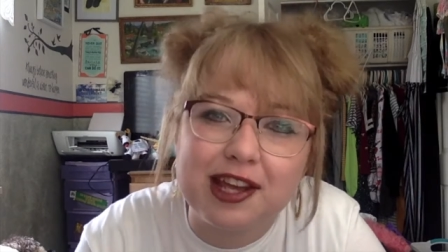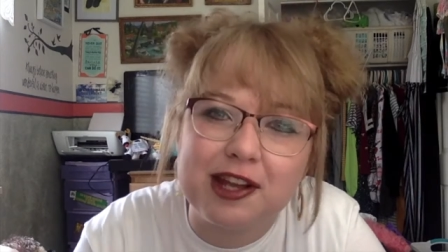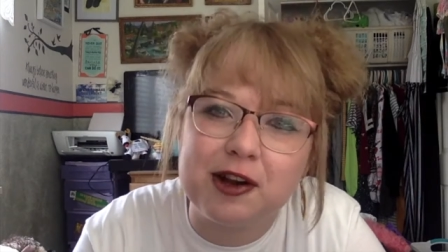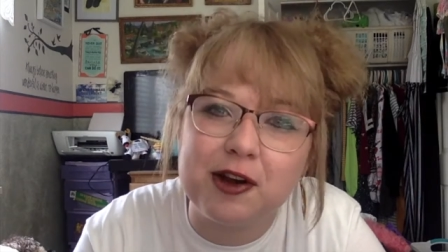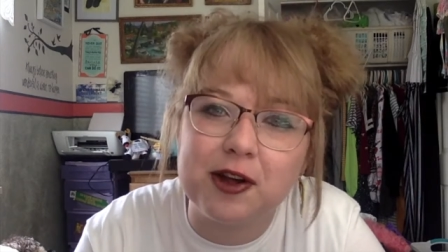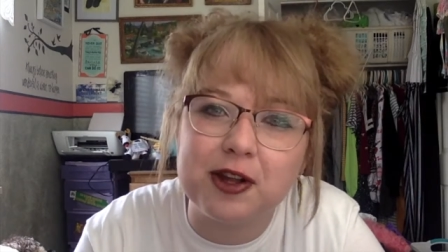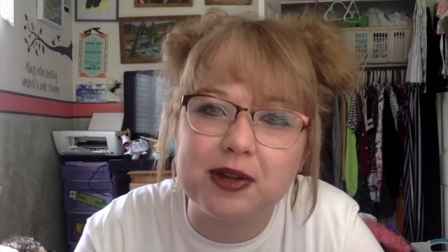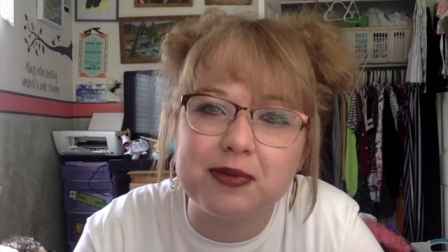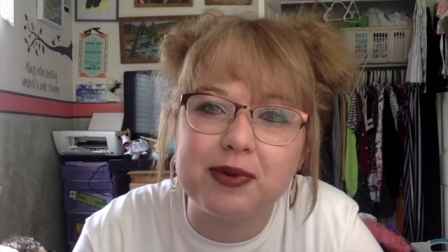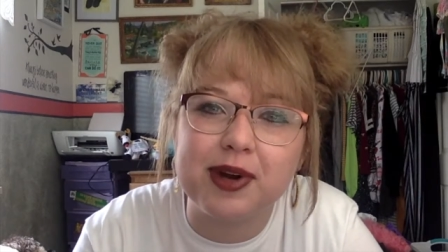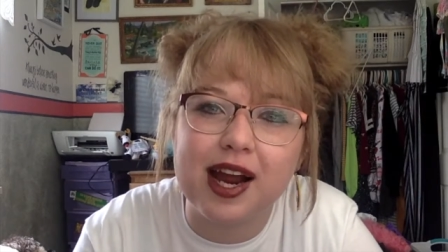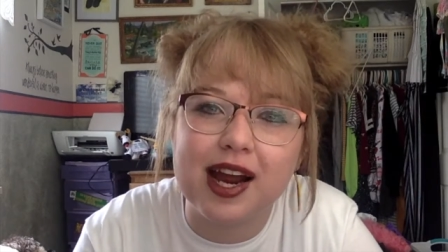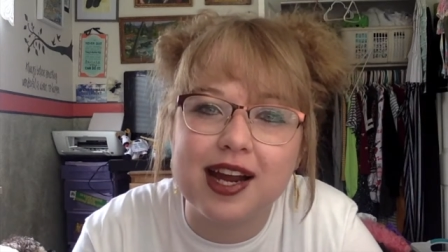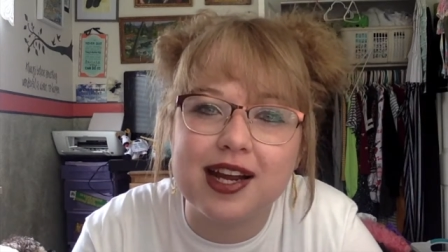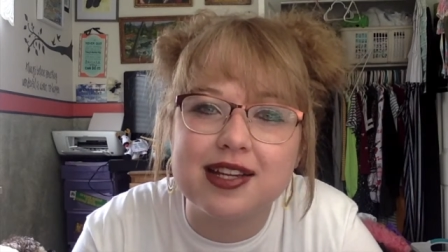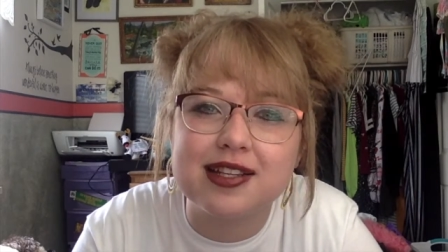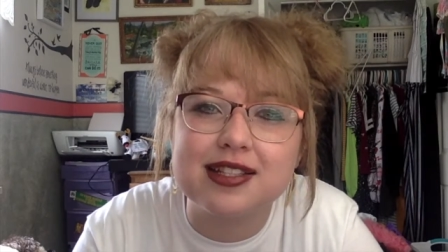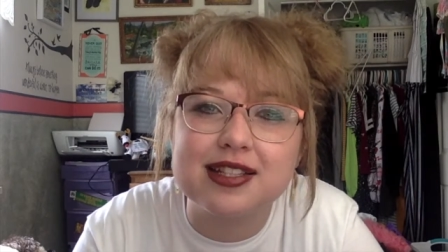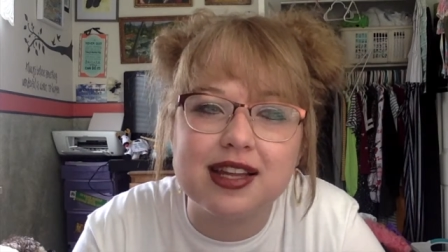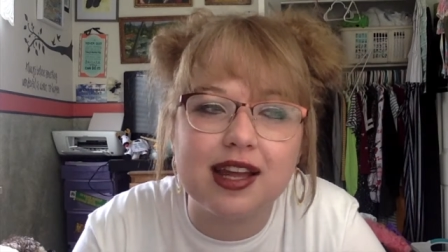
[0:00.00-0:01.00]
You know, the
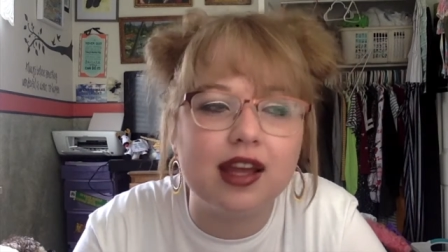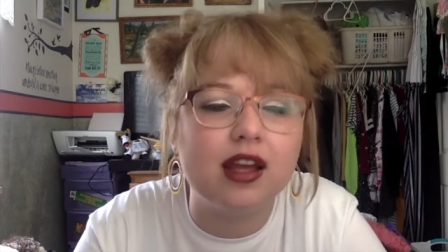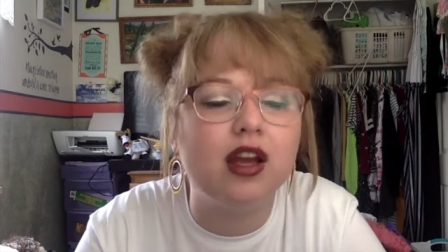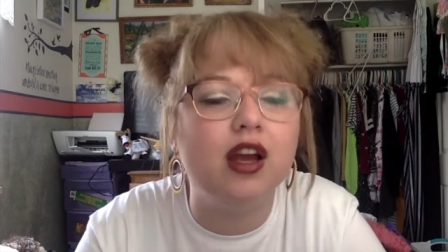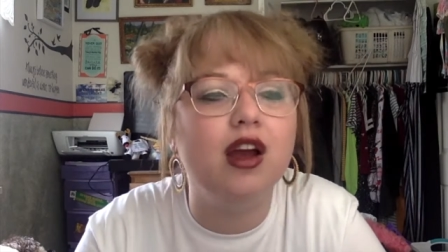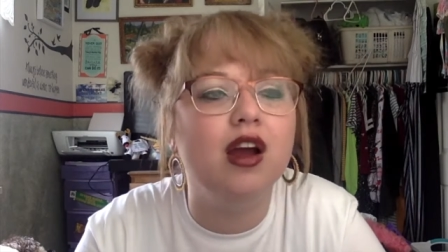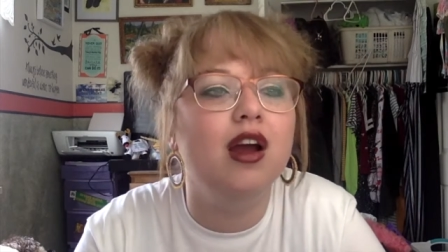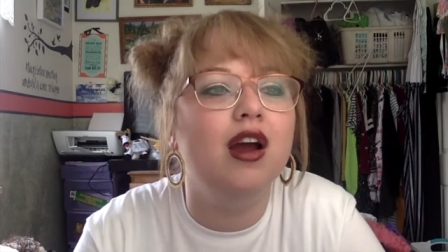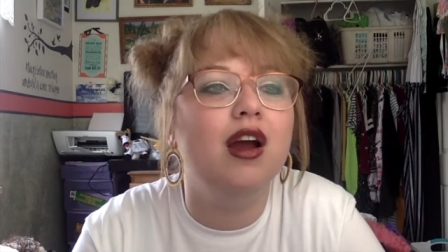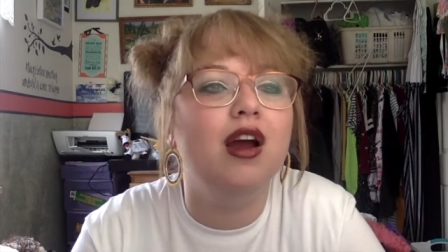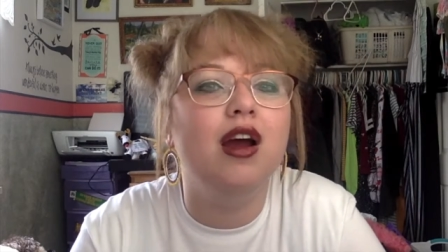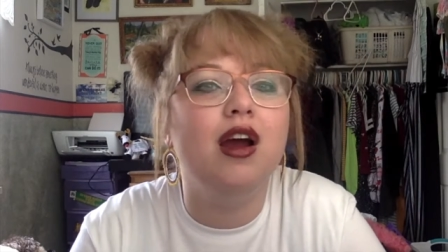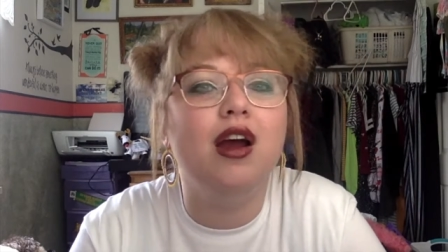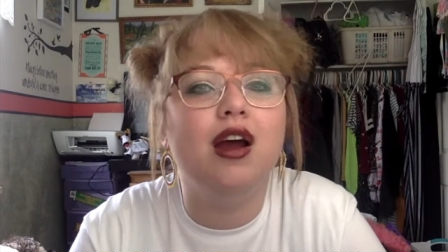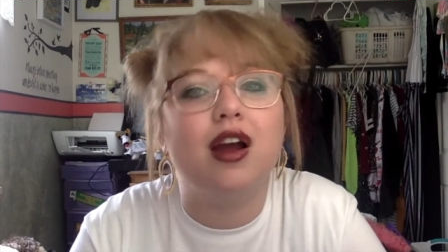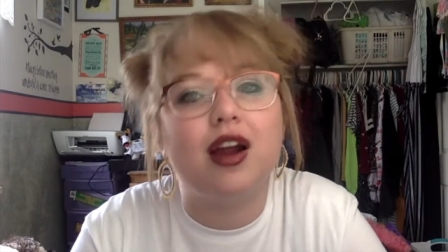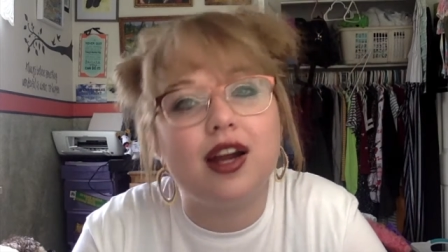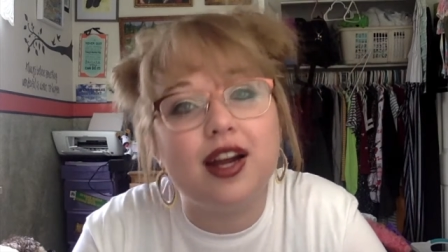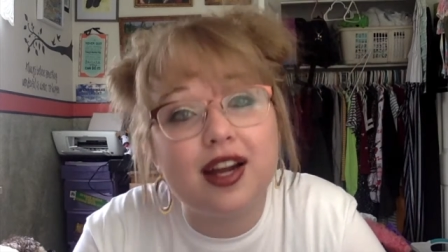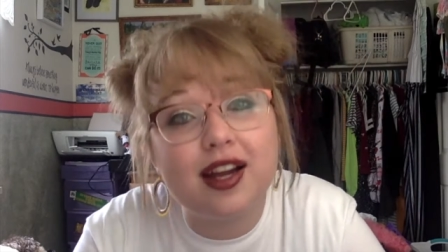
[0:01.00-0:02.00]
prayers like,
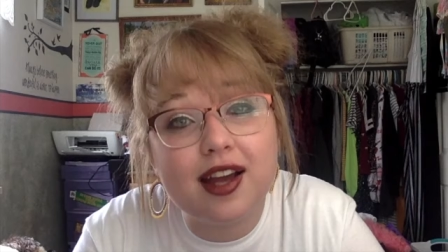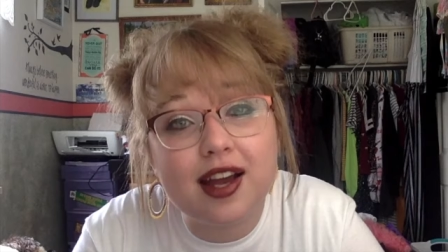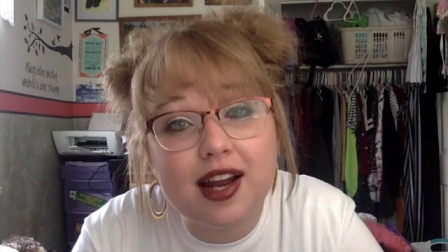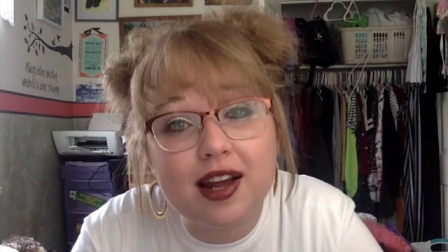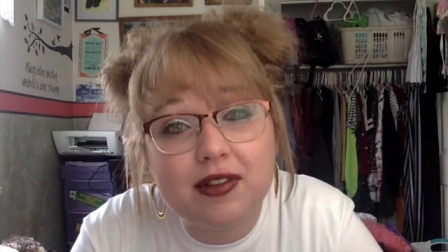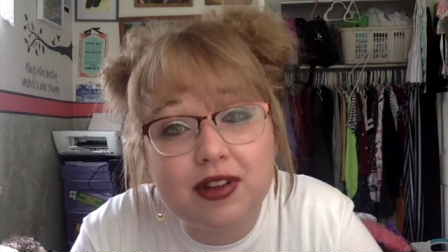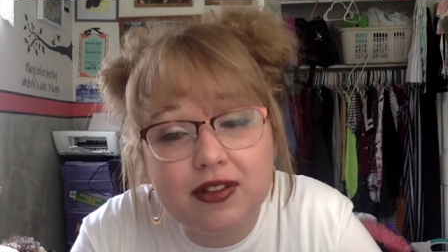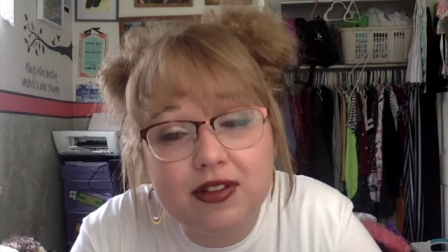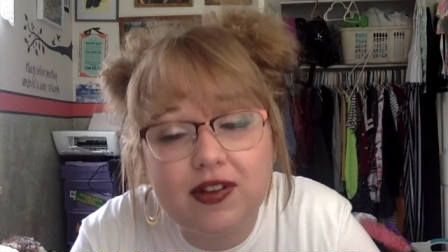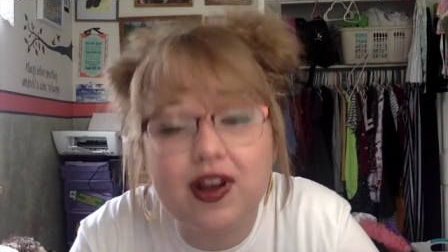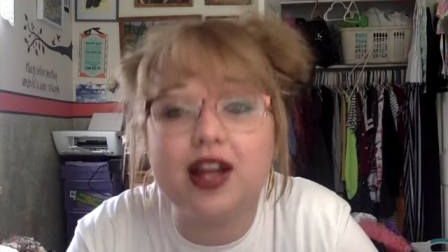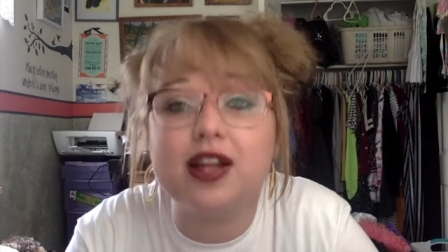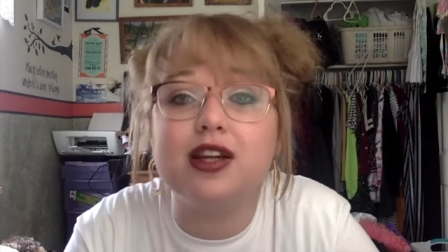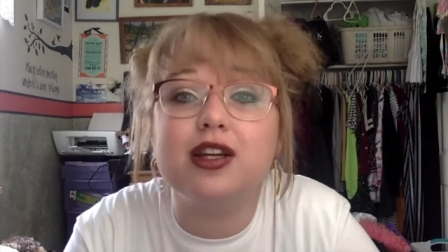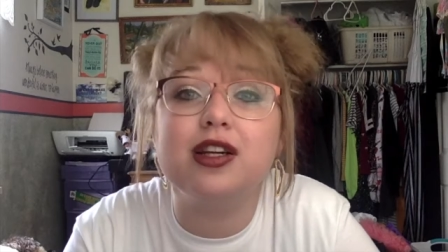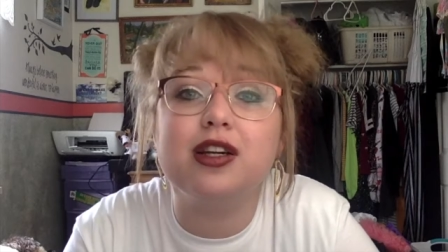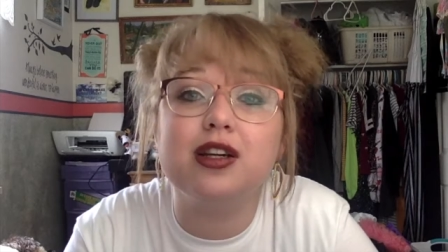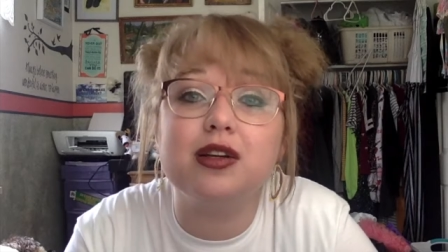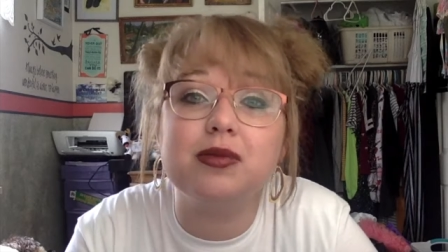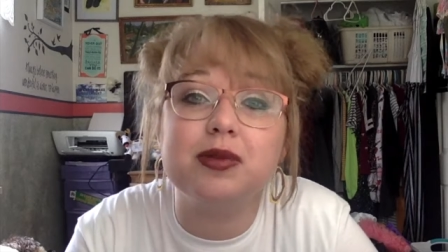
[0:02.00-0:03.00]
We're doing good, Heavenly
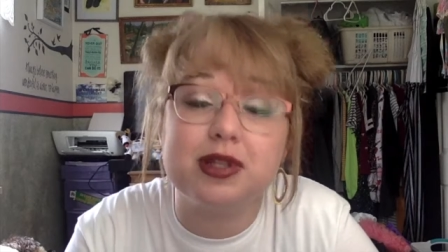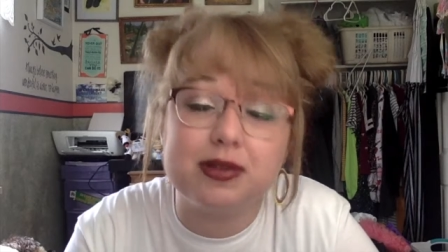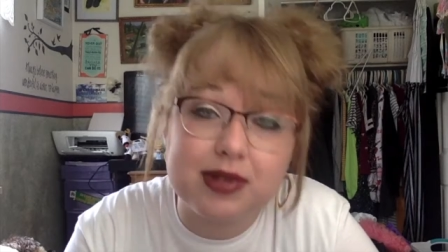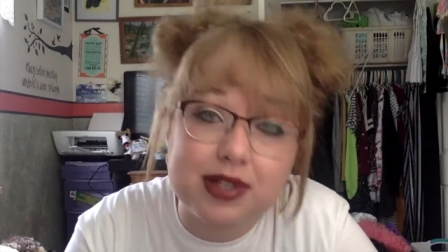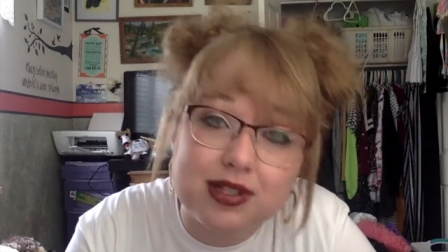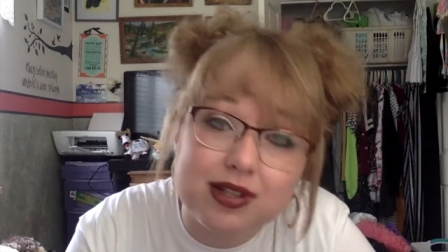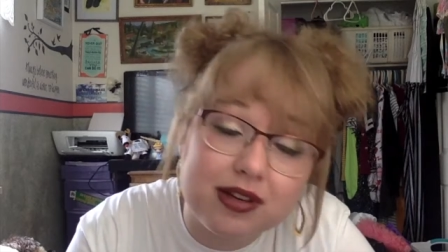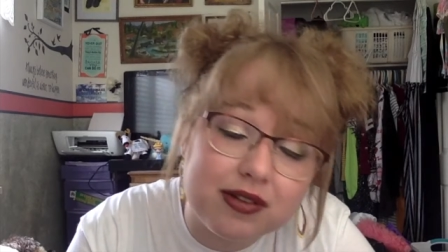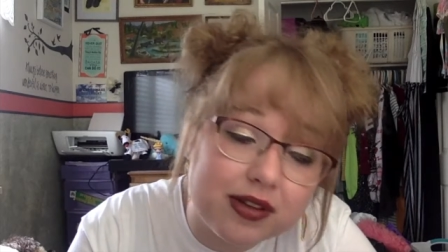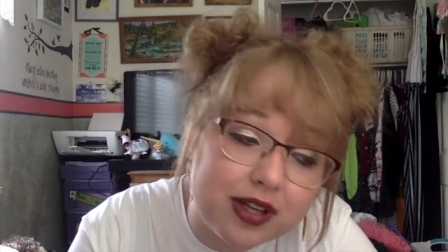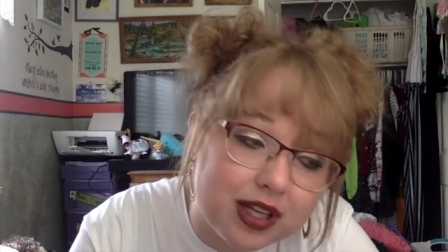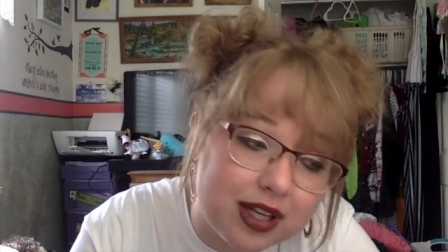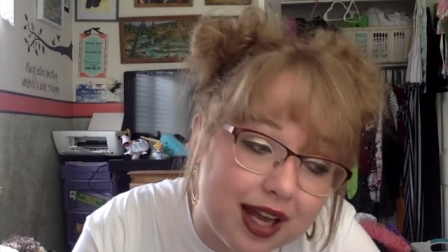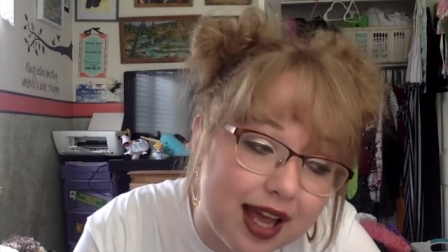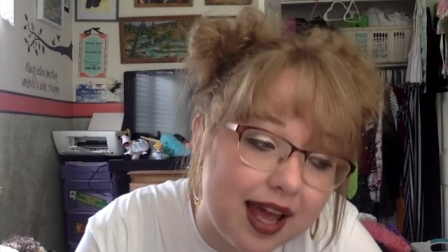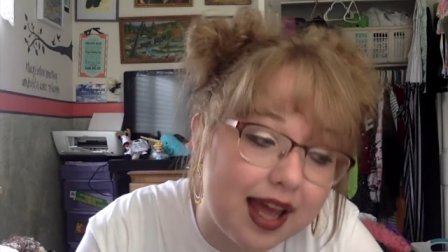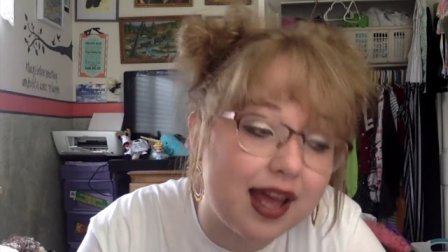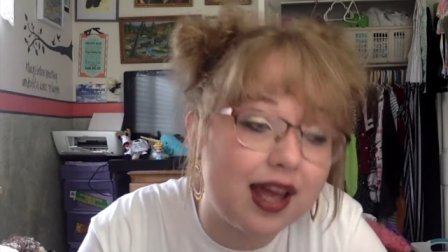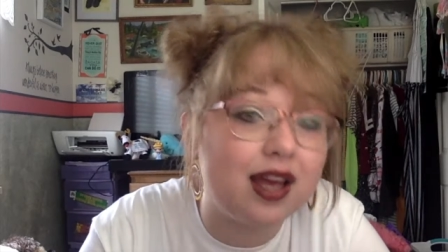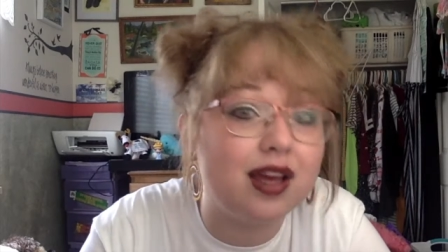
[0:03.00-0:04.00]
Father, let's have a good
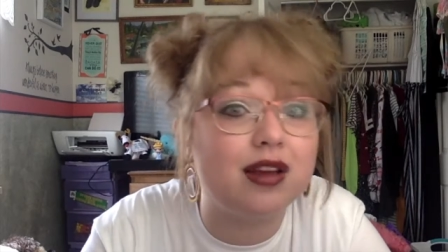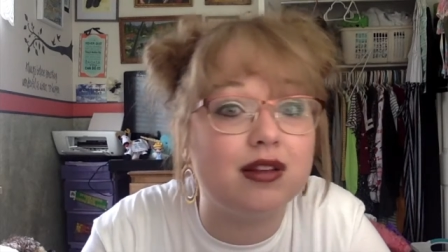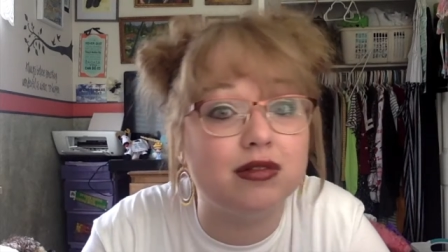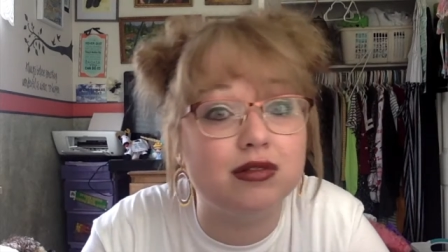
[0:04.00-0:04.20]
day.